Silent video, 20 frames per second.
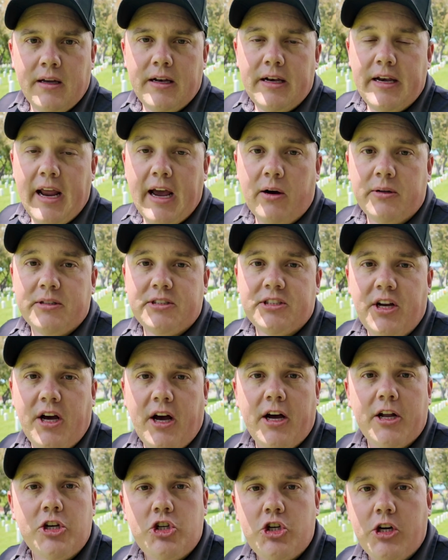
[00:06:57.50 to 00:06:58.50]
Now it's
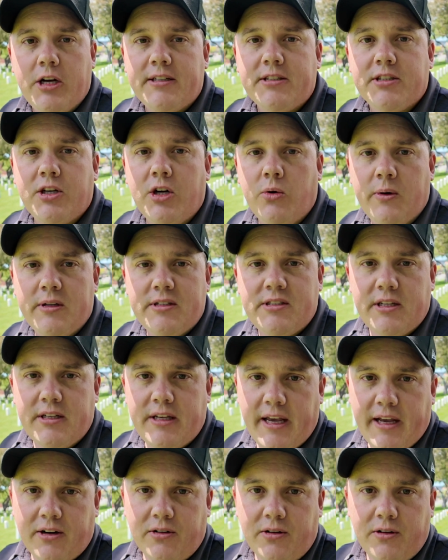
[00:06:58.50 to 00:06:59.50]
not just
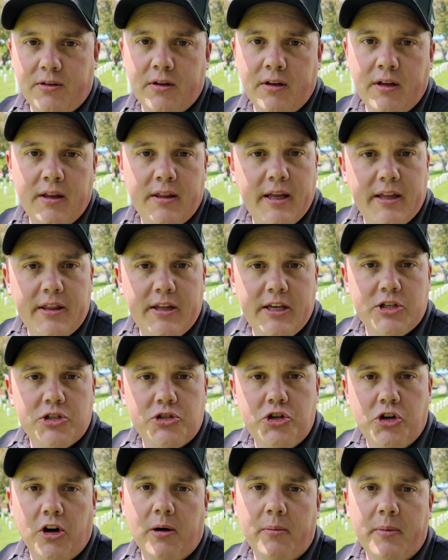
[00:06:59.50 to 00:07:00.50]
coincidental that these
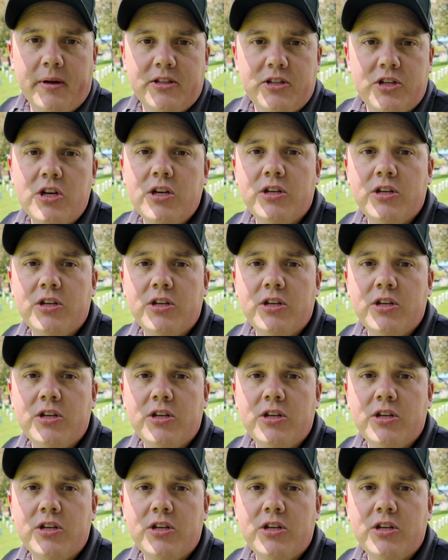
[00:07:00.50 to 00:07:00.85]
Germans